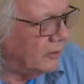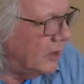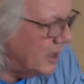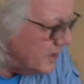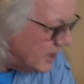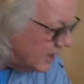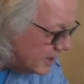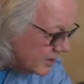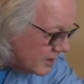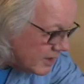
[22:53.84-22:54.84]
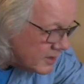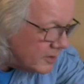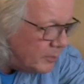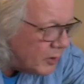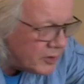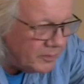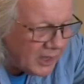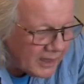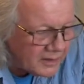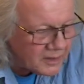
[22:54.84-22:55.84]
Right, so that's the bottom
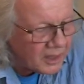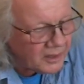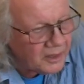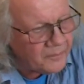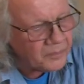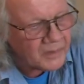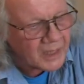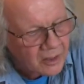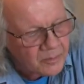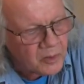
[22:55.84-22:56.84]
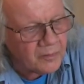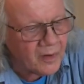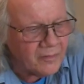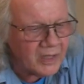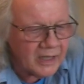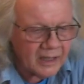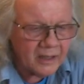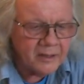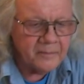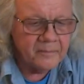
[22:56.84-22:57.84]
layer done. Now I move over
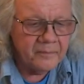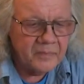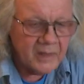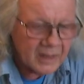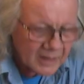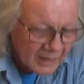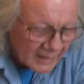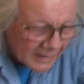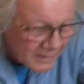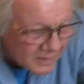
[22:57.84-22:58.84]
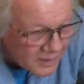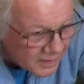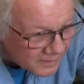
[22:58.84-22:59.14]
here, and